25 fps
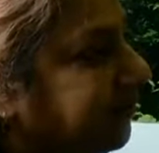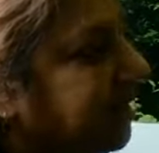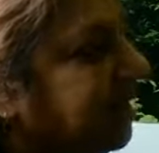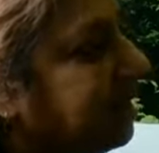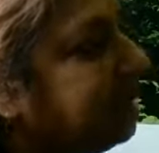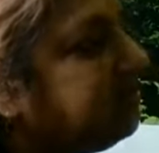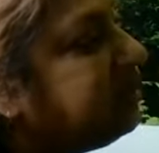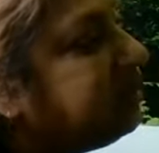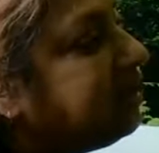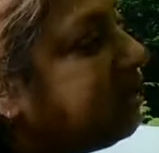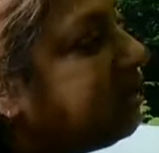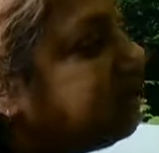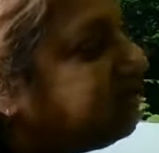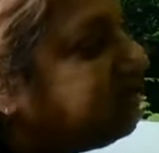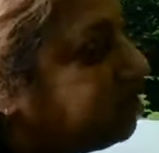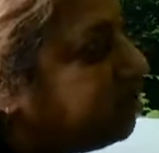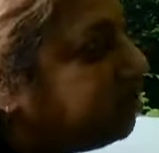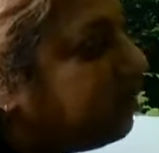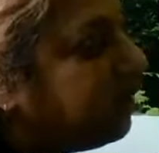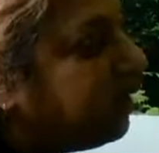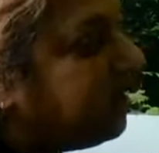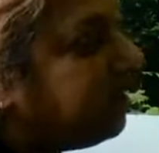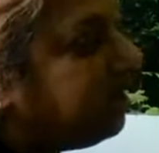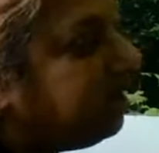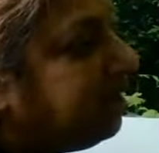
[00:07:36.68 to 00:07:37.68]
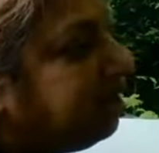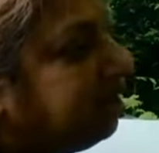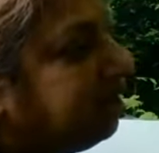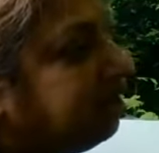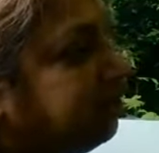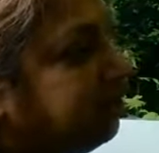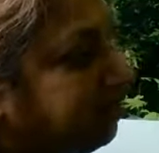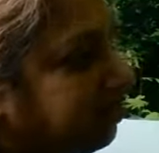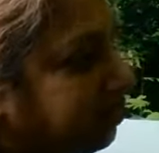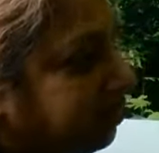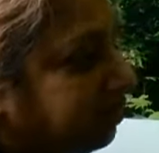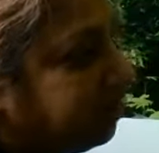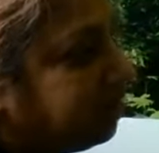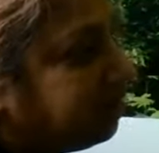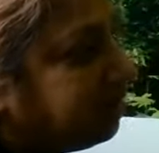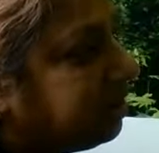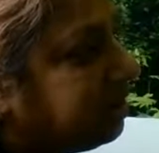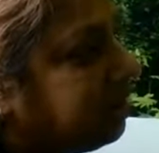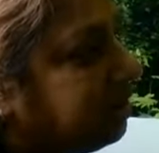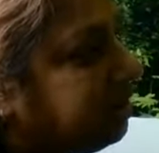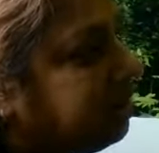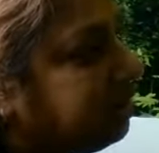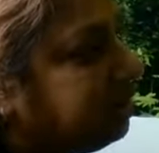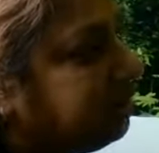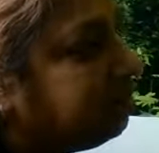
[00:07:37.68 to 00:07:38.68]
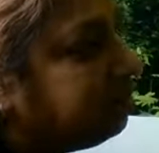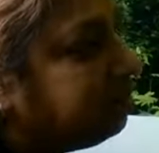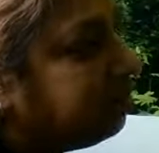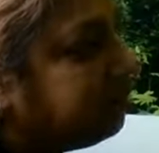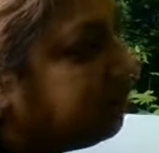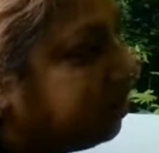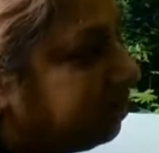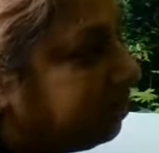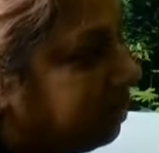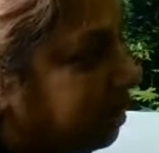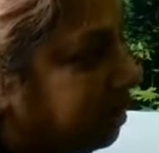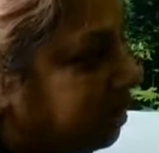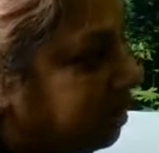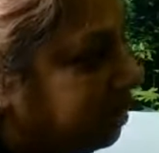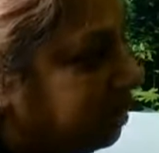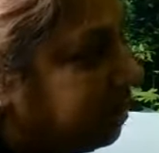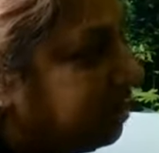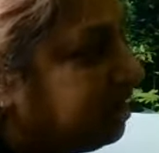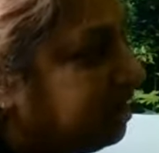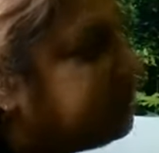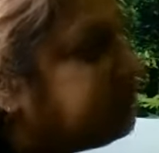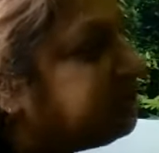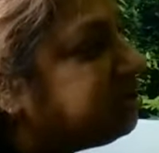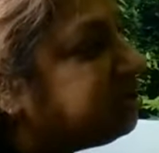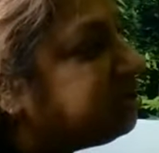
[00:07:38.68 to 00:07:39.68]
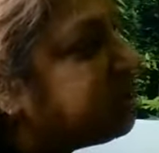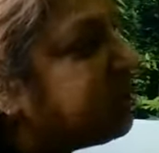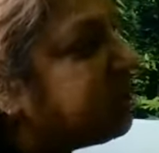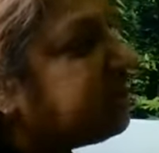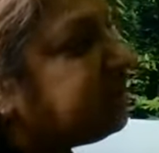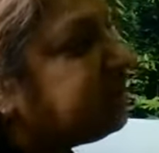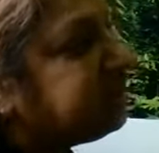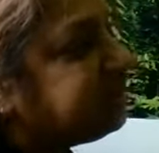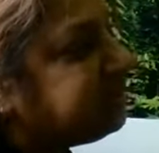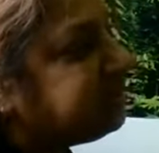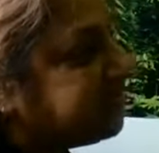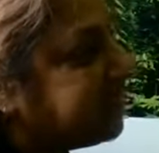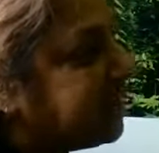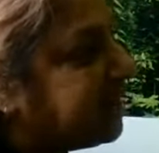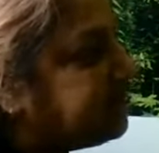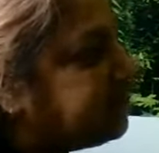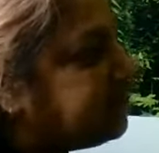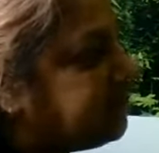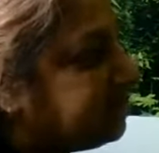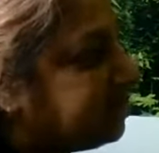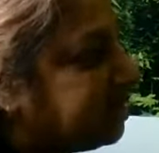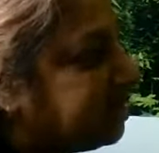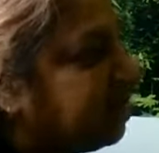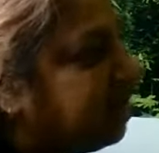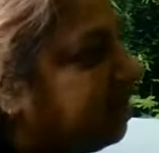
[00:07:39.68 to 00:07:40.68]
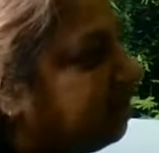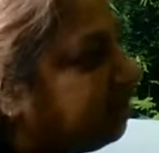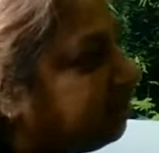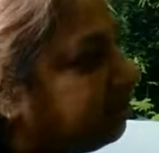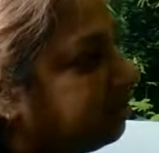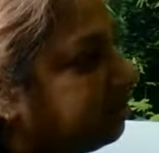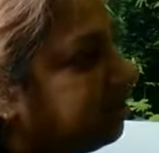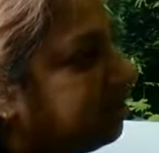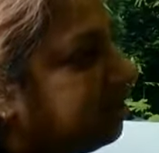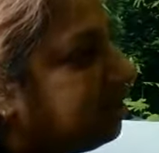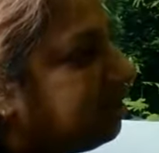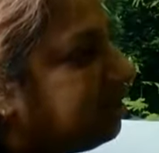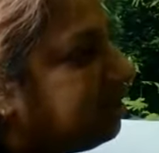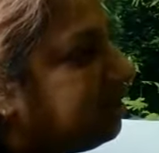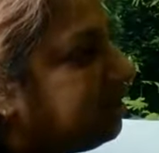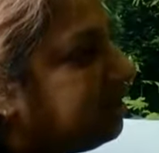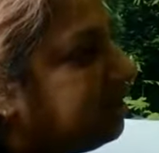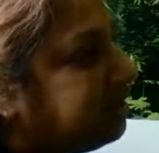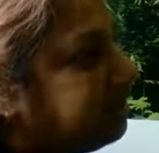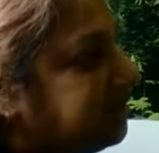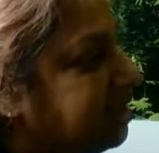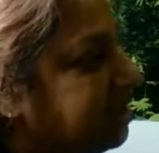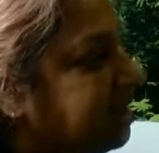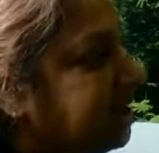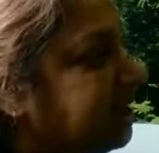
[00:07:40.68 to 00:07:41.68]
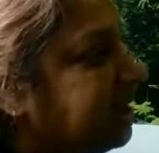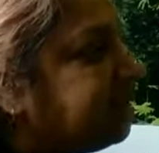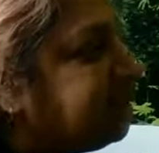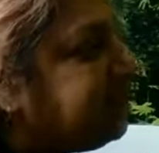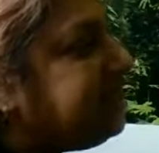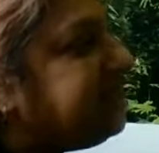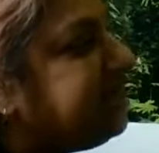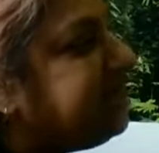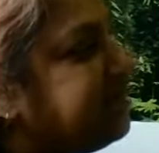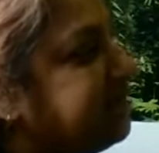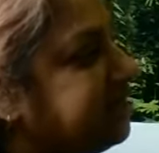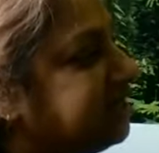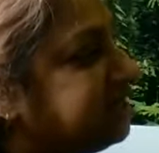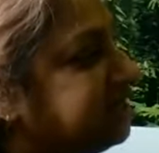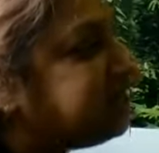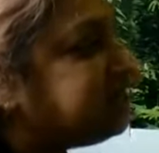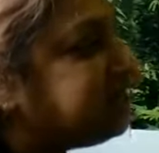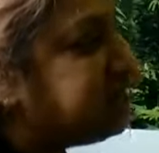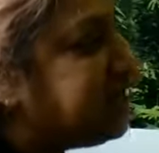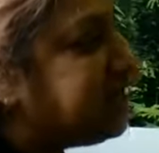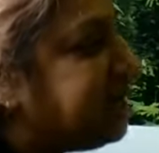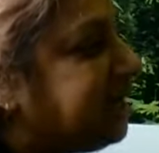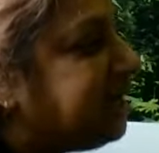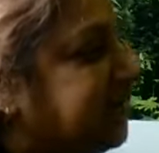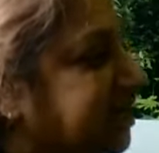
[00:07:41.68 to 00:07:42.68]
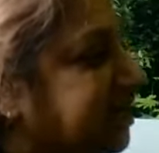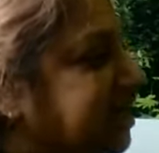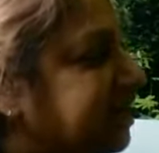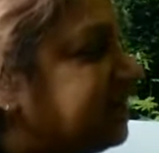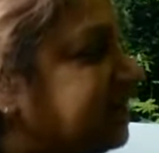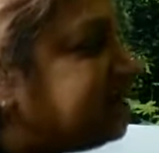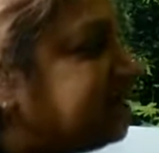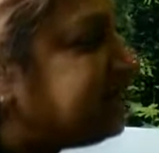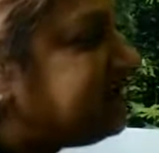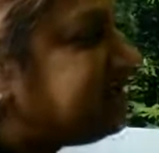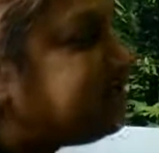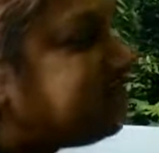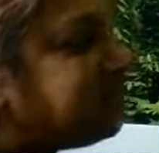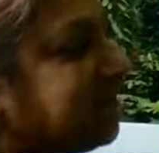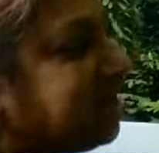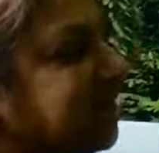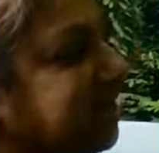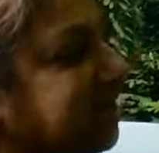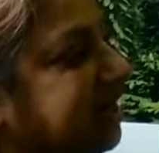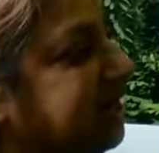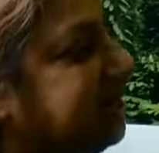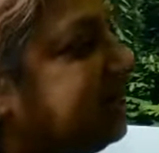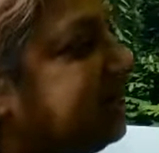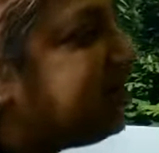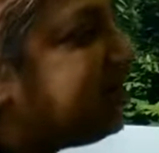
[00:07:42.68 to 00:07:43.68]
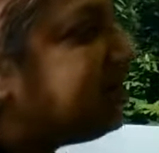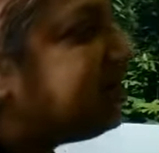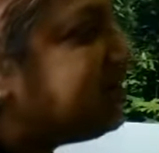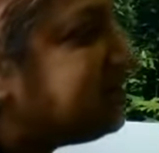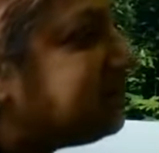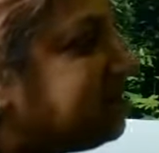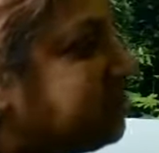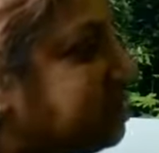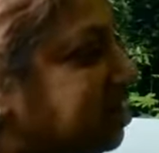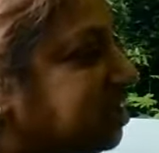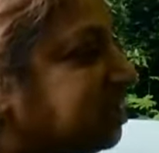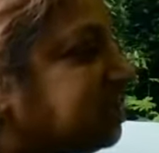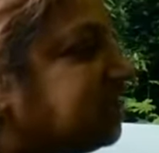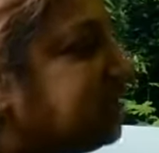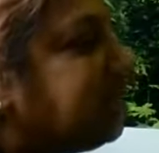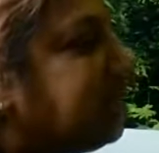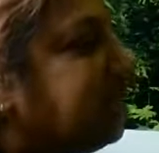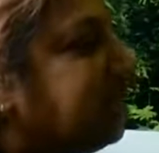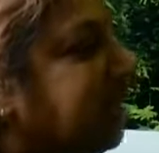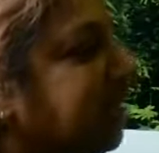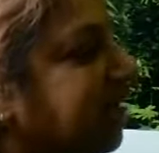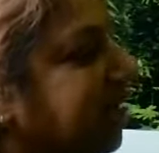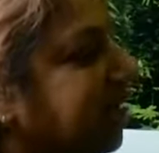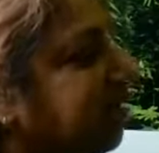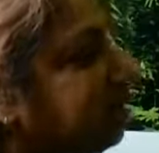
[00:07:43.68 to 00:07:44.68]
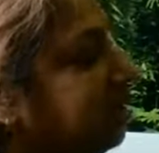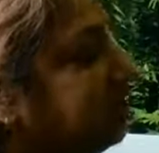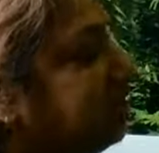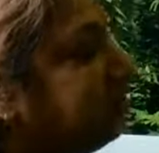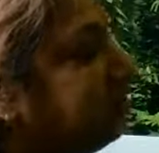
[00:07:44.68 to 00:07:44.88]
And that's why the inner child is acting out, saying, I need attention, I need attention, I need attention. And